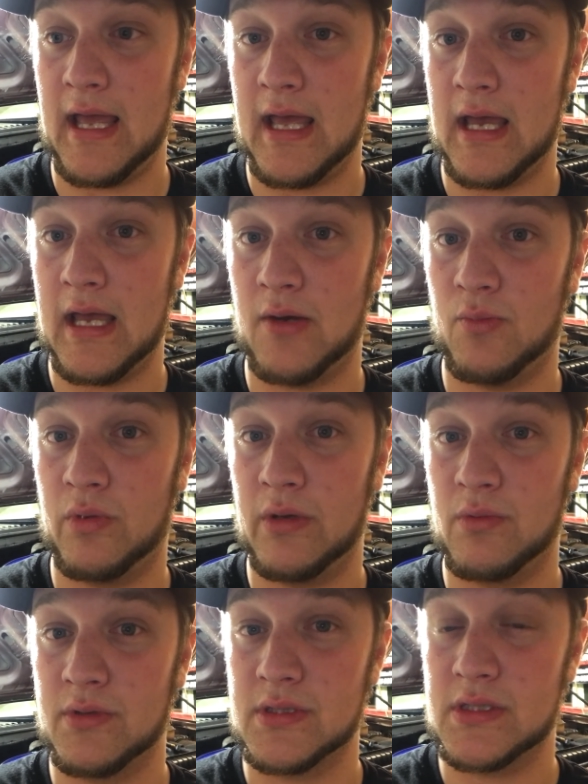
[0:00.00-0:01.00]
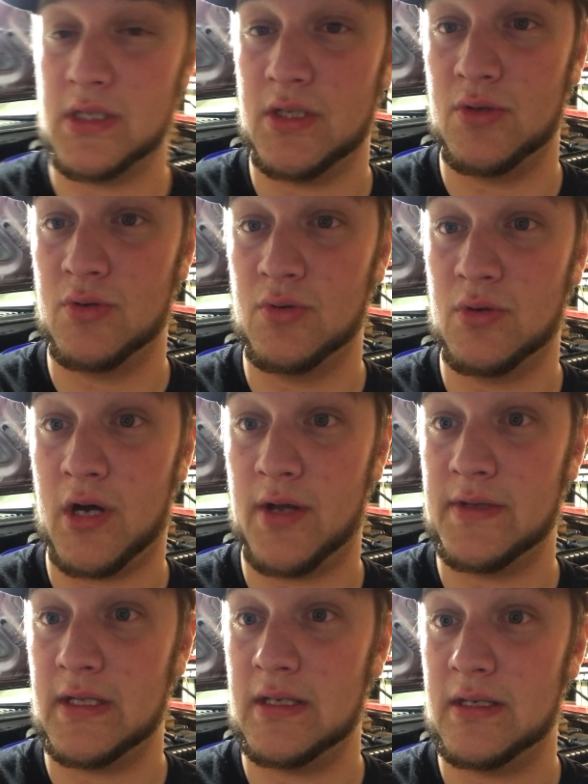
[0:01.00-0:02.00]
and we will see you on the